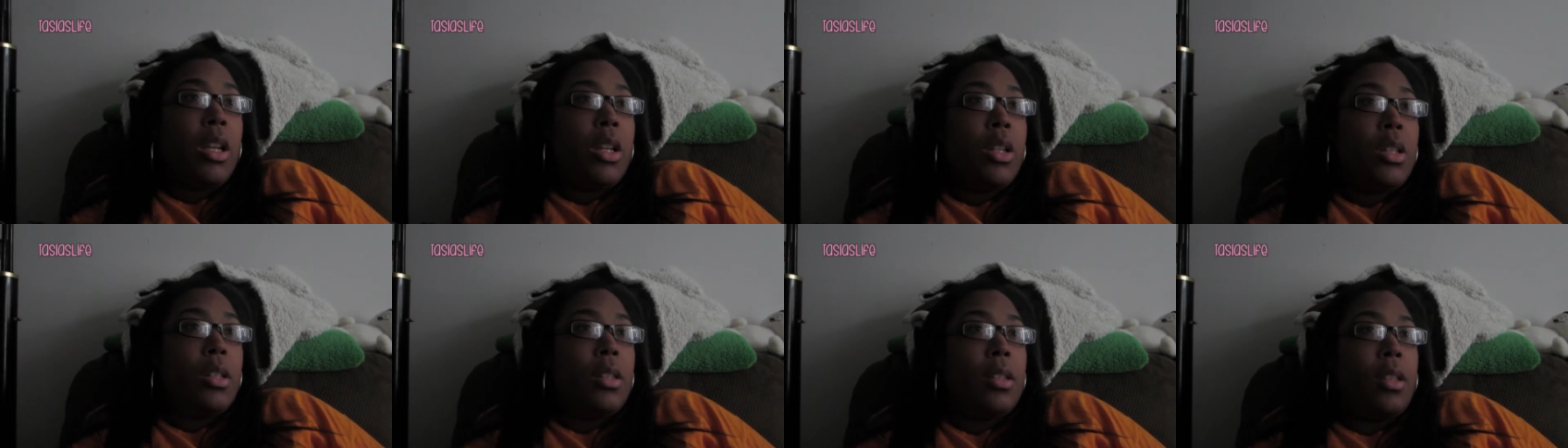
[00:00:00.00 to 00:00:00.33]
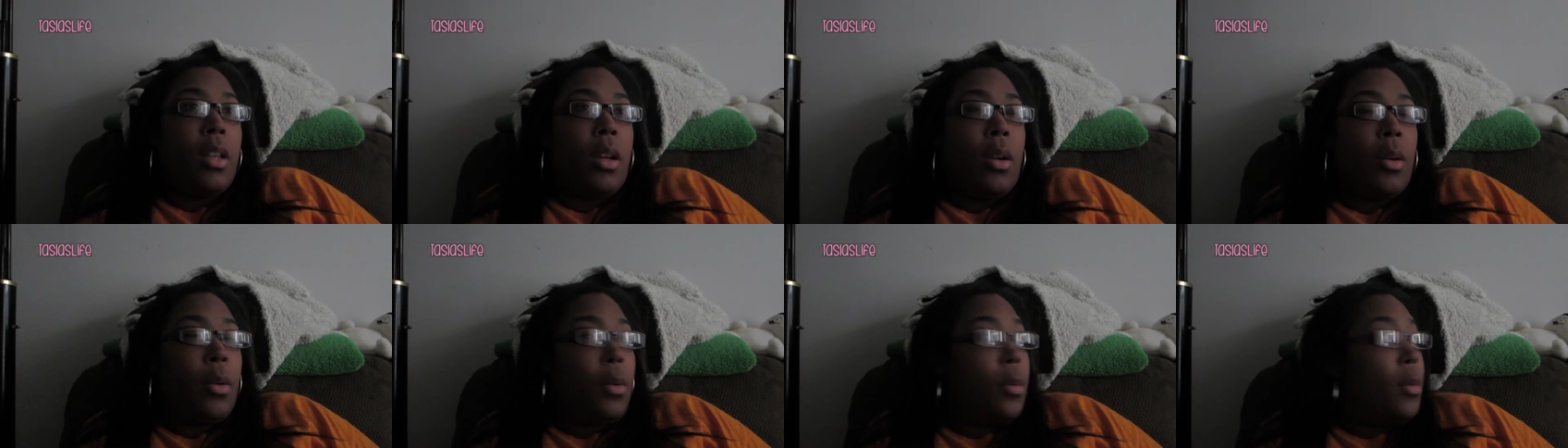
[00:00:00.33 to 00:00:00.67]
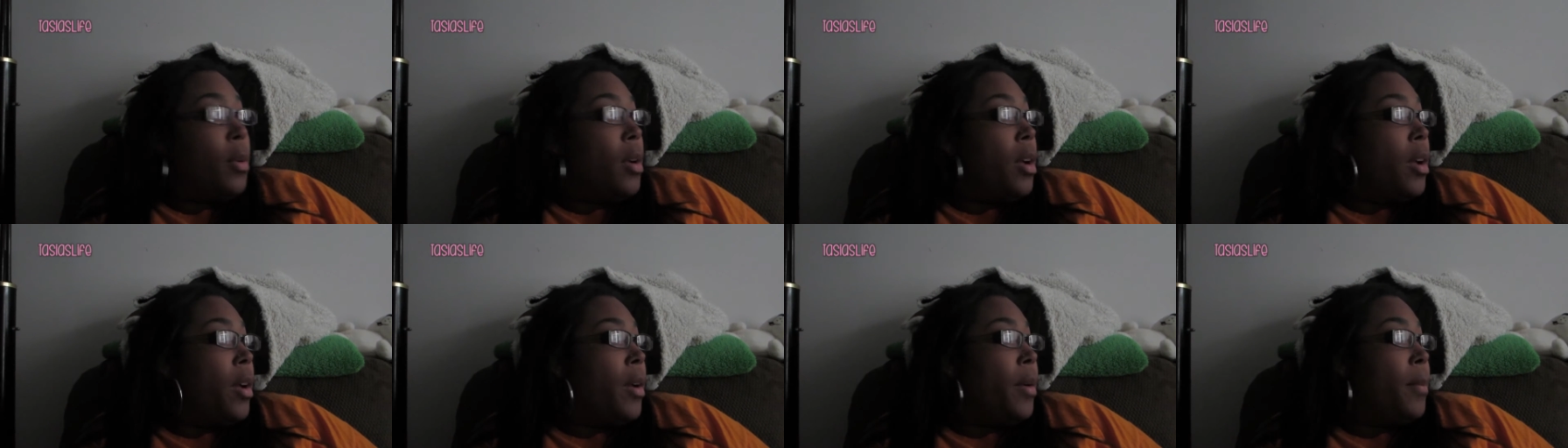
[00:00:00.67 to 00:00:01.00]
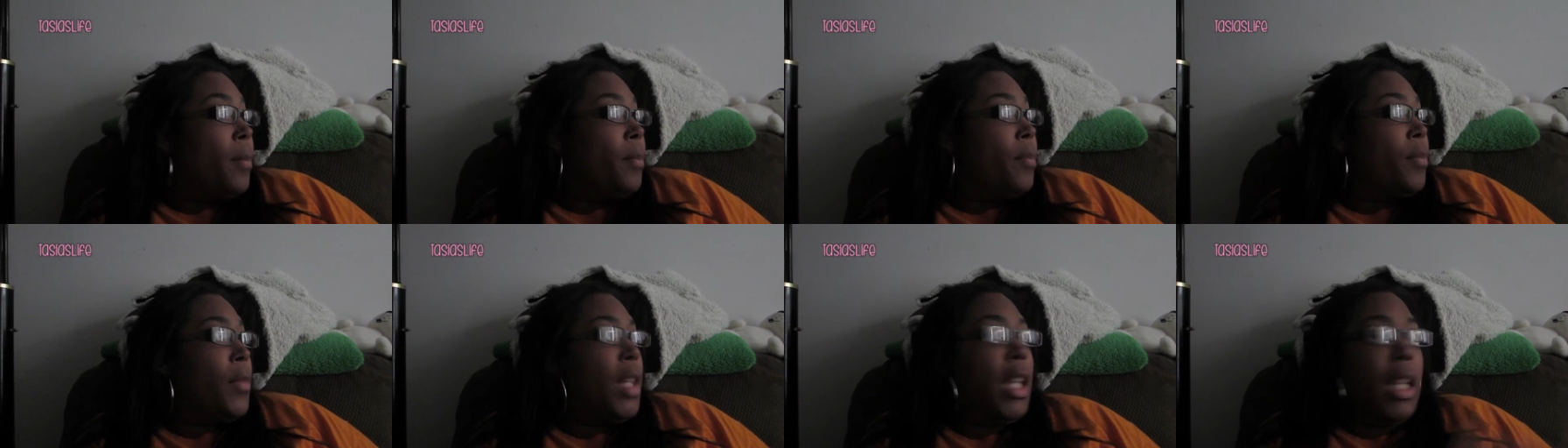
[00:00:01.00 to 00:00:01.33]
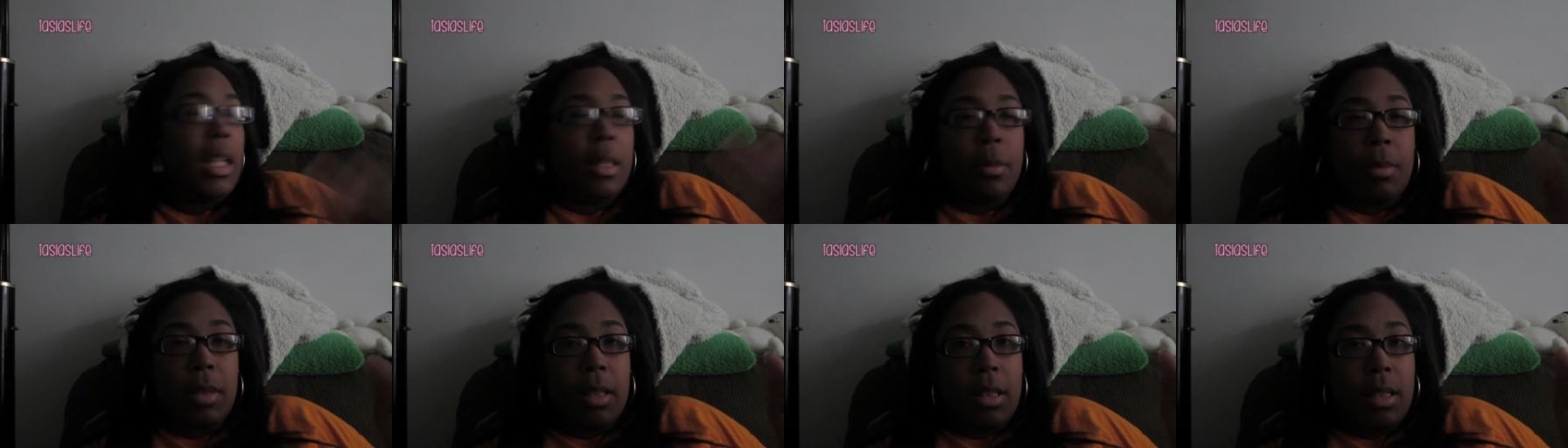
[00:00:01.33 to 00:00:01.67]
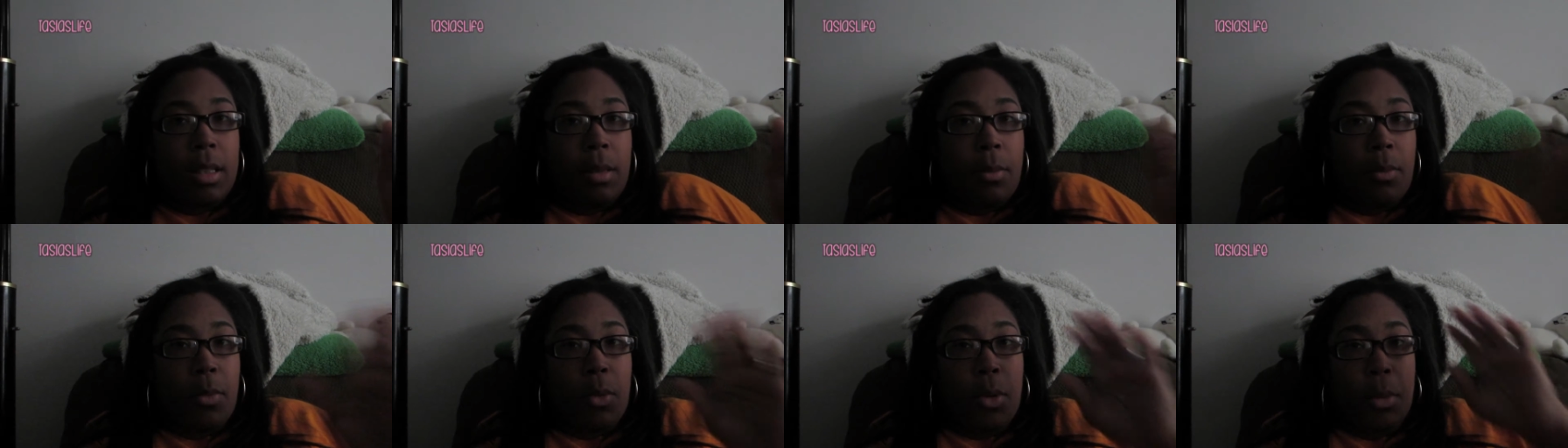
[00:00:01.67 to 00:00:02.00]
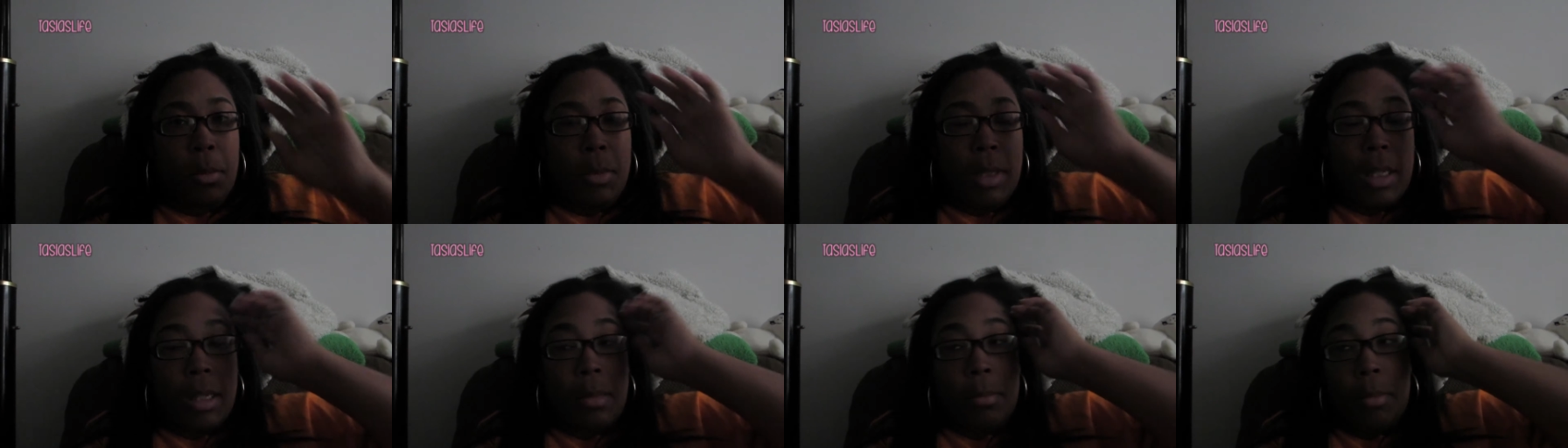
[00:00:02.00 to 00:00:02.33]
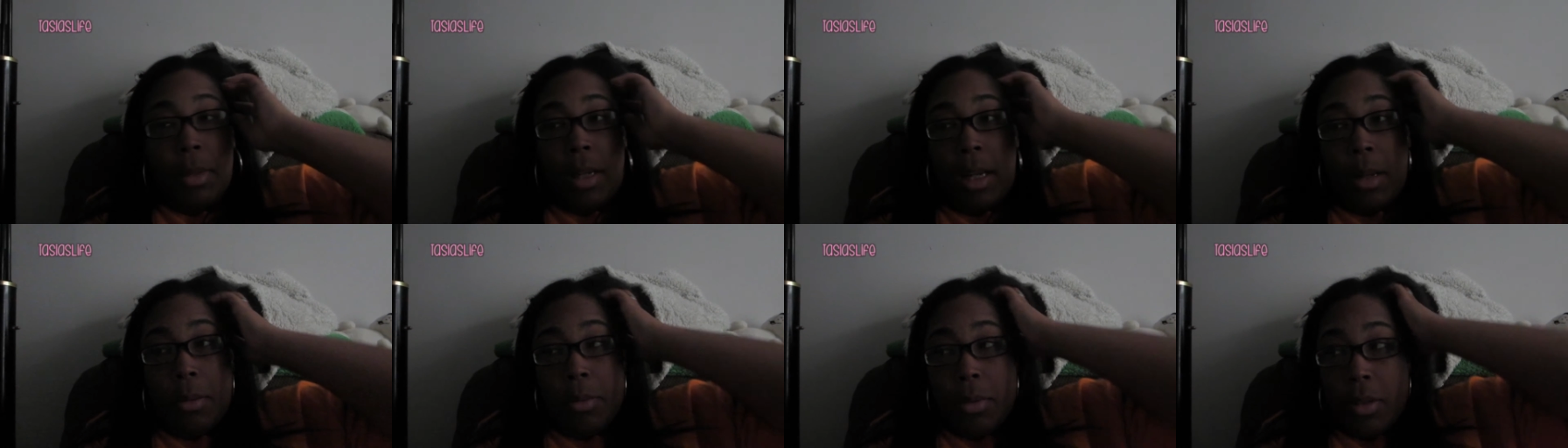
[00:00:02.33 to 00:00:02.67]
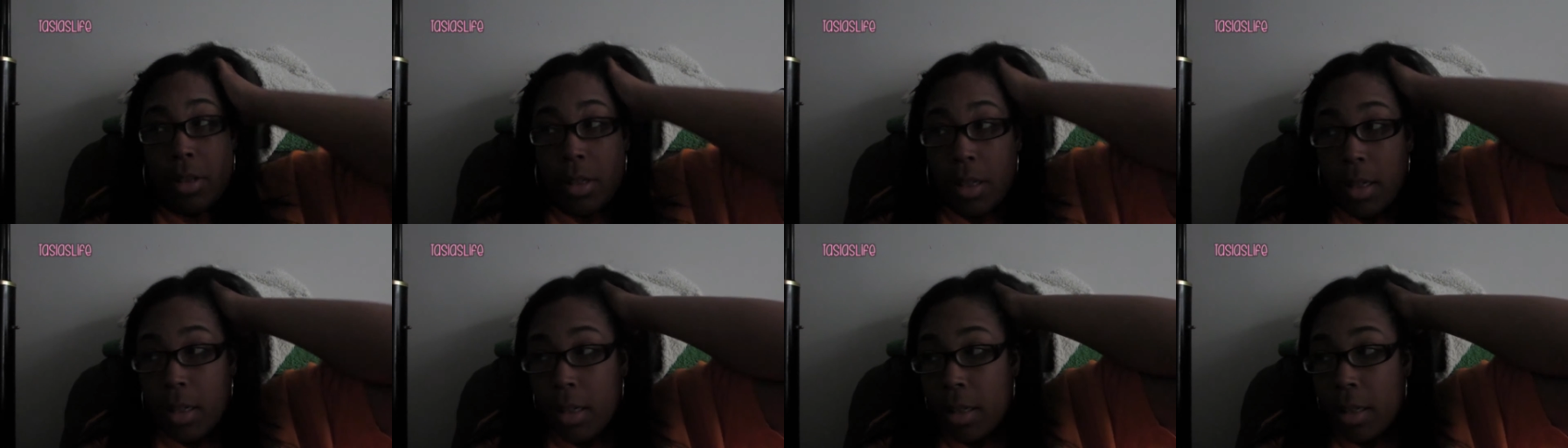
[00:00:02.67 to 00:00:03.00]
So he's been asleep for a minute, but I was